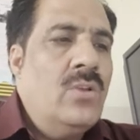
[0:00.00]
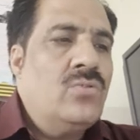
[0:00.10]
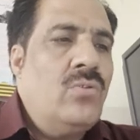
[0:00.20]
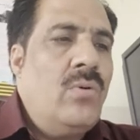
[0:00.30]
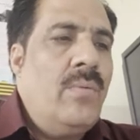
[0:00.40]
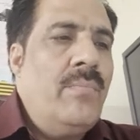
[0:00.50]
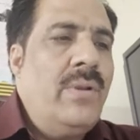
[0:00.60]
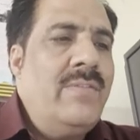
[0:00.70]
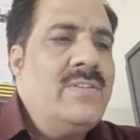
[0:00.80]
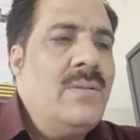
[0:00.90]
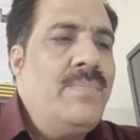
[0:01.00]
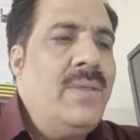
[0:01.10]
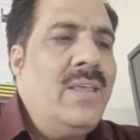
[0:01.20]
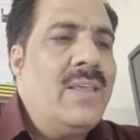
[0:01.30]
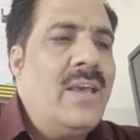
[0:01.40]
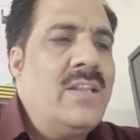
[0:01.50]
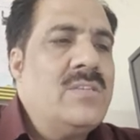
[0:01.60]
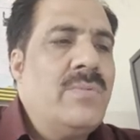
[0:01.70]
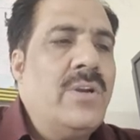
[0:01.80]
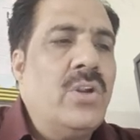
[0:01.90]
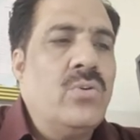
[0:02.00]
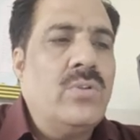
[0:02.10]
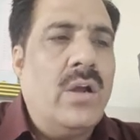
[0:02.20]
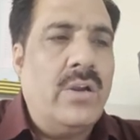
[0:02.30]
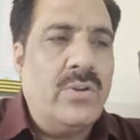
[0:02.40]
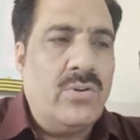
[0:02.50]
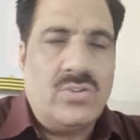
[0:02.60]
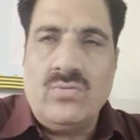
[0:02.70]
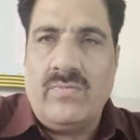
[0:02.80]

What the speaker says: So blood vessel P carries blood into the arterioles.